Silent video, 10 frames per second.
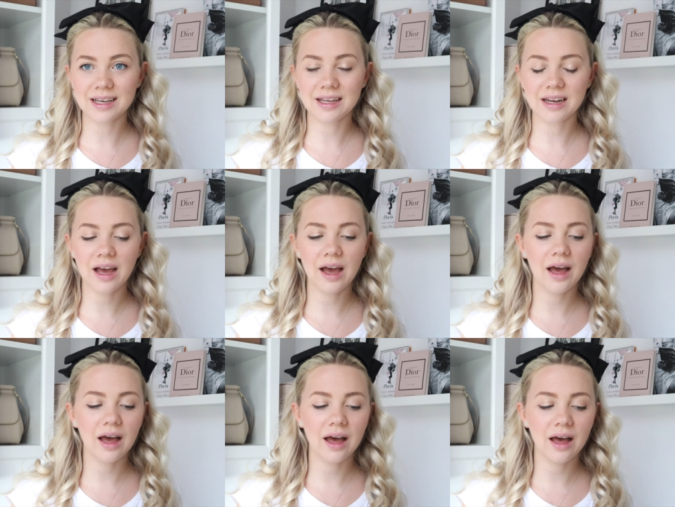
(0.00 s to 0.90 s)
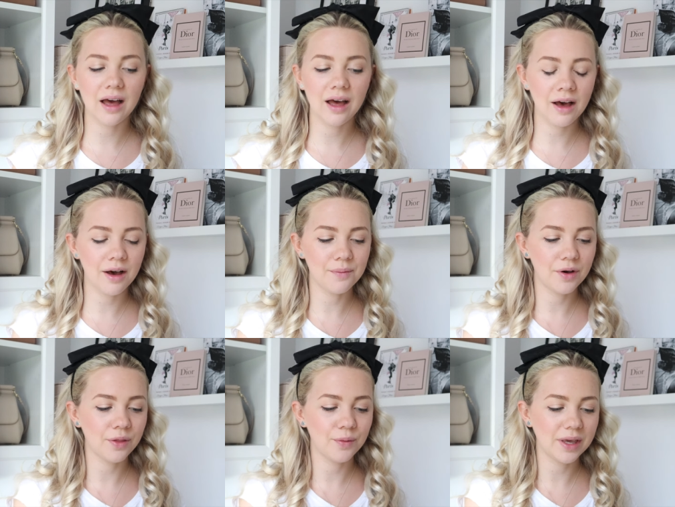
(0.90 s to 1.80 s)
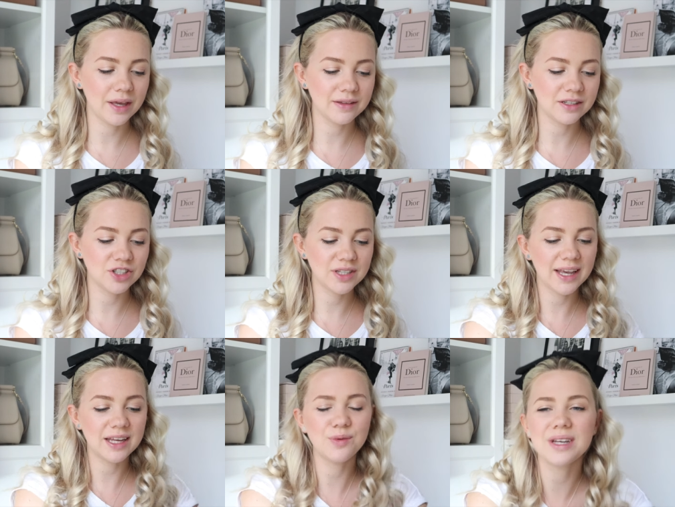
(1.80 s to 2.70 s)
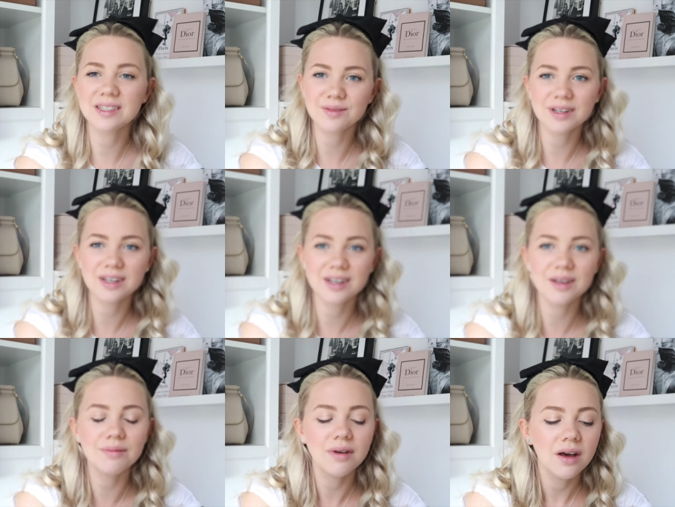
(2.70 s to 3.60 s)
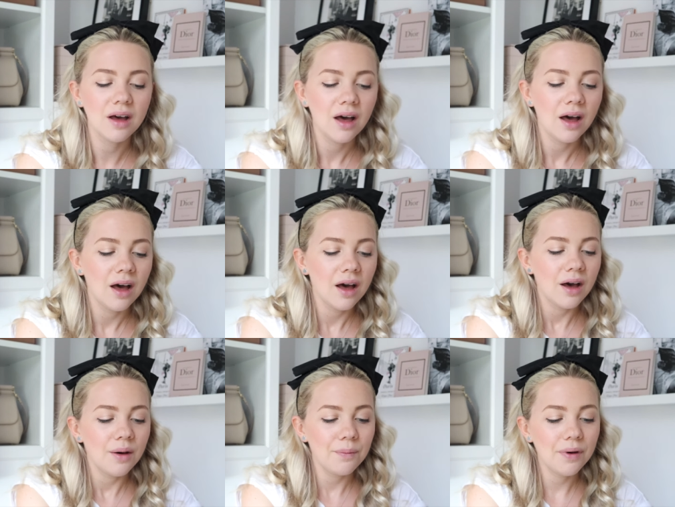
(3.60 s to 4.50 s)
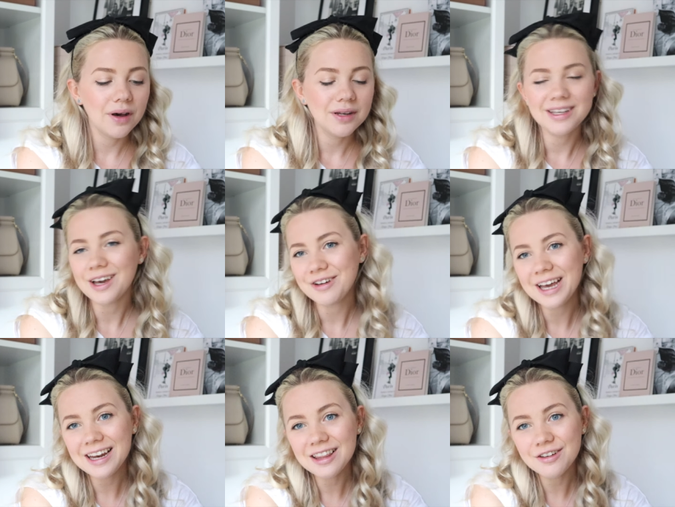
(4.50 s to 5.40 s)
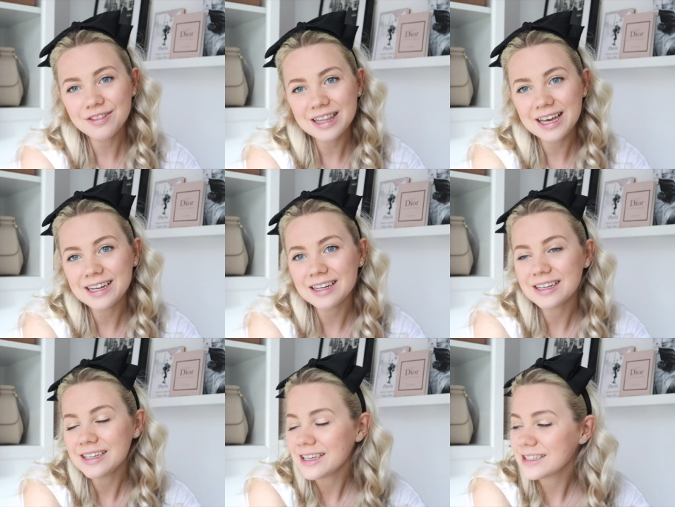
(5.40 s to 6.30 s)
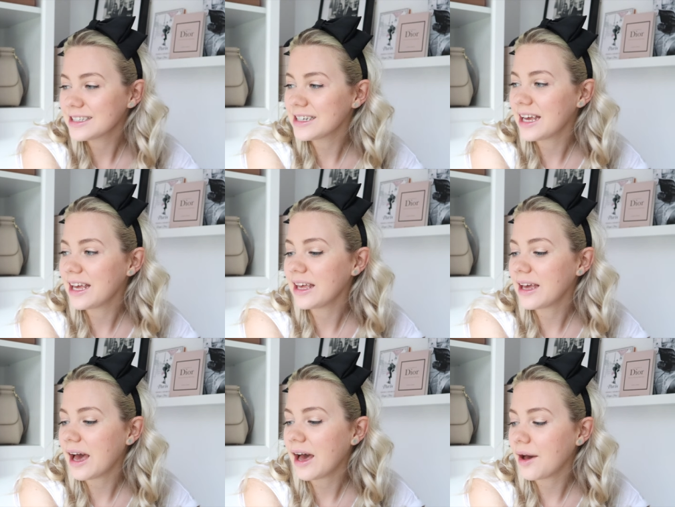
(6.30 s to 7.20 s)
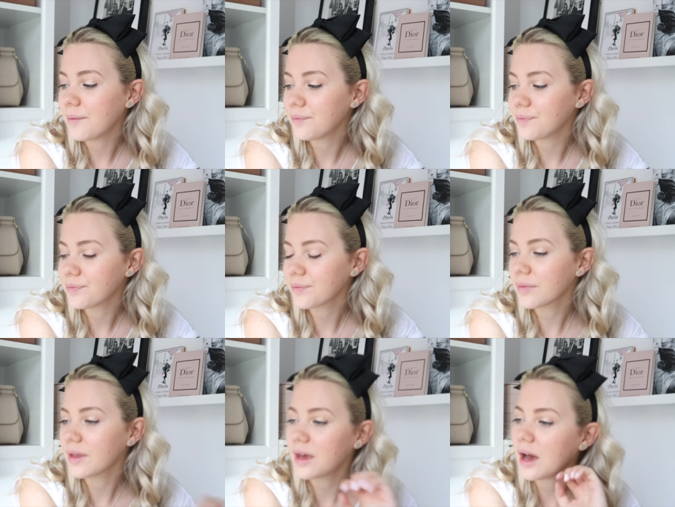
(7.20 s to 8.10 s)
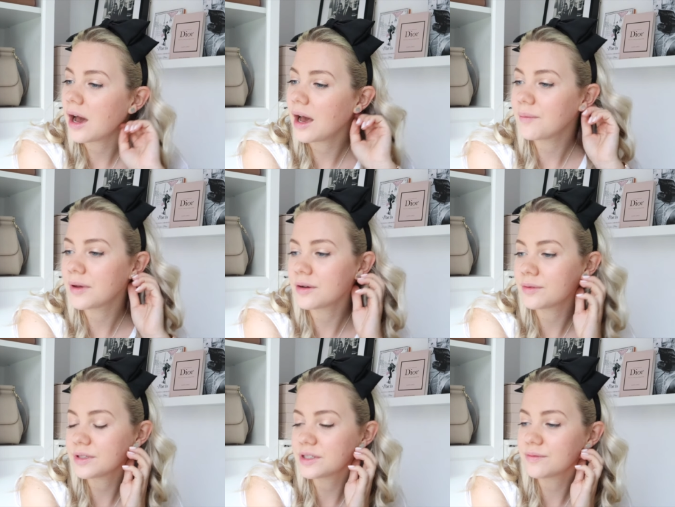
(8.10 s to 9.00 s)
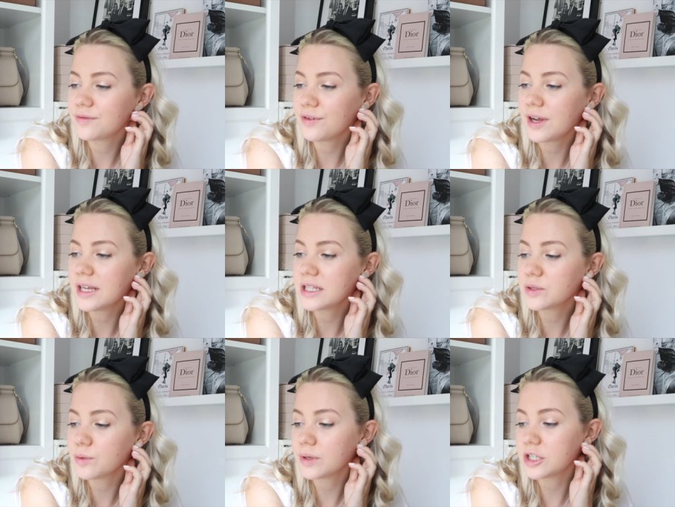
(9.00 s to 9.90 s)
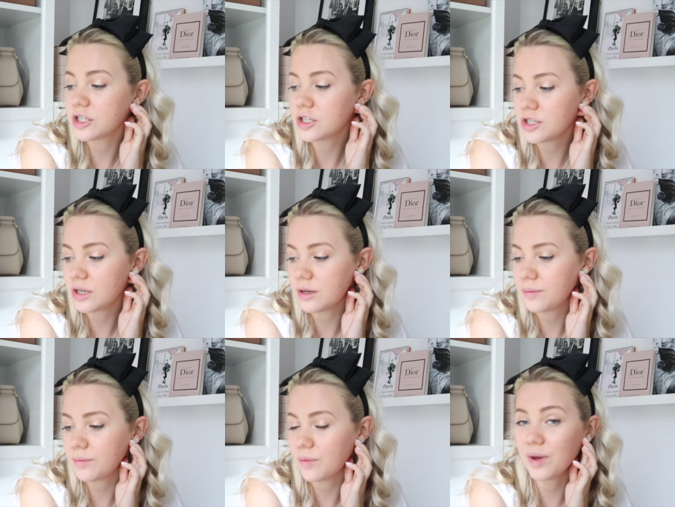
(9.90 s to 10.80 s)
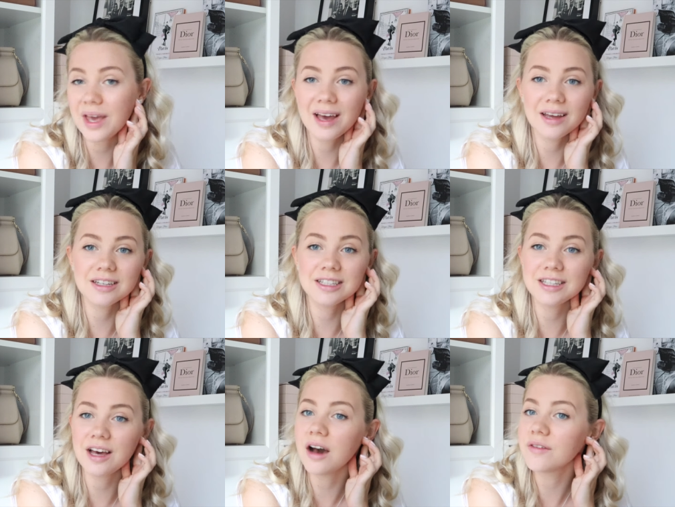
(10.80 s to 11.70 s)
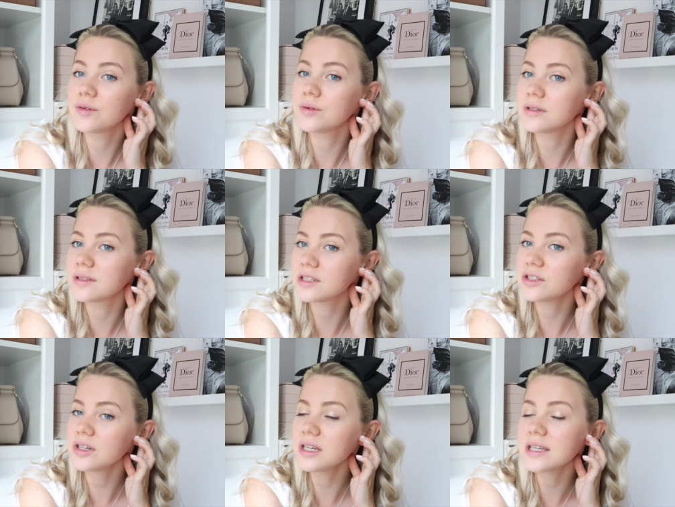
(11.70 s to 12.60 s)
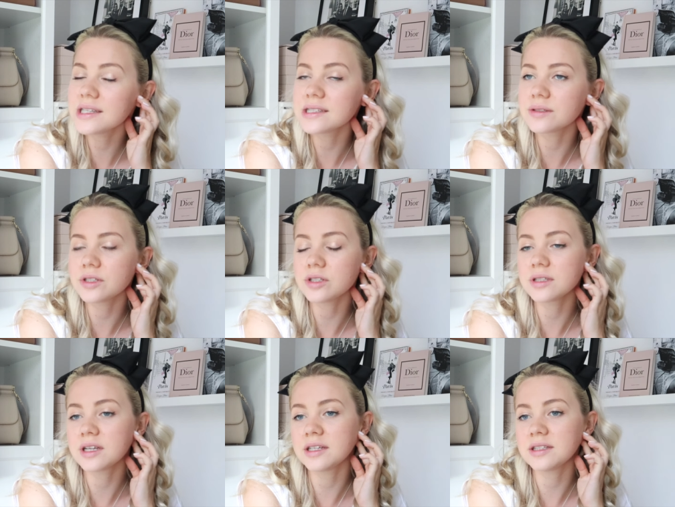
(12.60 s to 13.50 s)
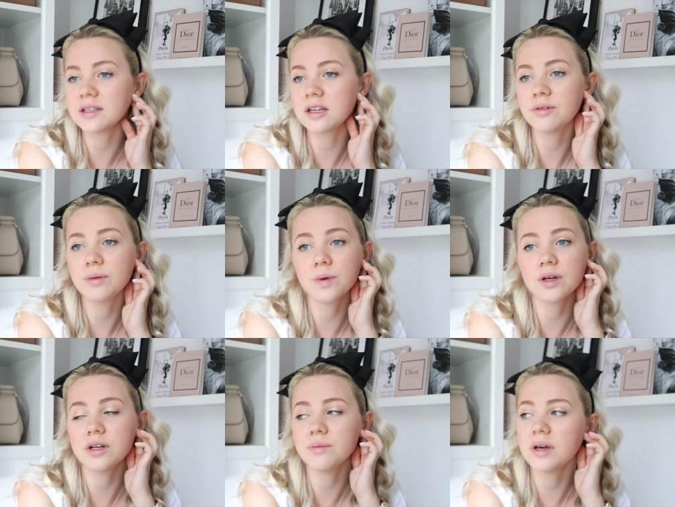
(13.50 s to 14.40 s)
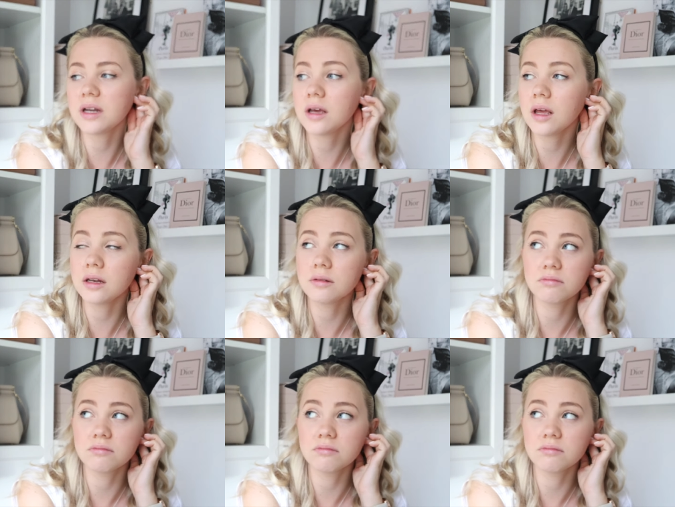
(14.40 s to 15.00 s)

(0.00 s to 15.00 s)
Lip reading: late. On the weekends, I just hate wasting my time. But yeah, we had a lovely night yesterday. I met up with some friends, we went to the gym, we had dinner afterwards and drinks, which was nice, and then we were in bed at